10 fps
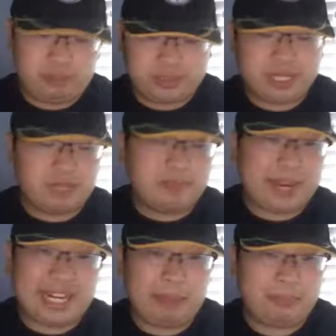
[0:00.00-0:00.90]
prediction
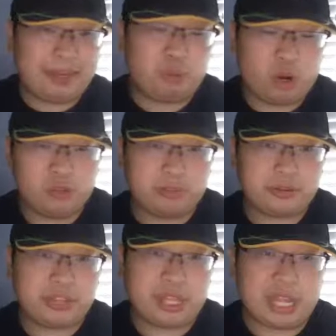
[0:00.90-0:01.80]
might not be
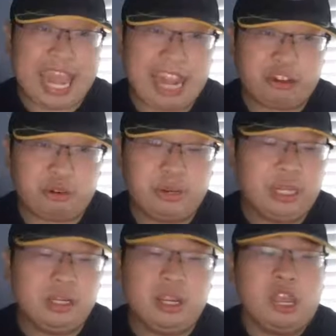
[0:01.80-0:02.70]
100%
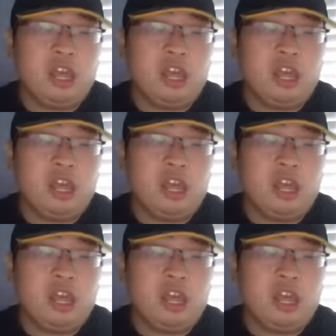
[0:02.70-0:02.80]
accurate.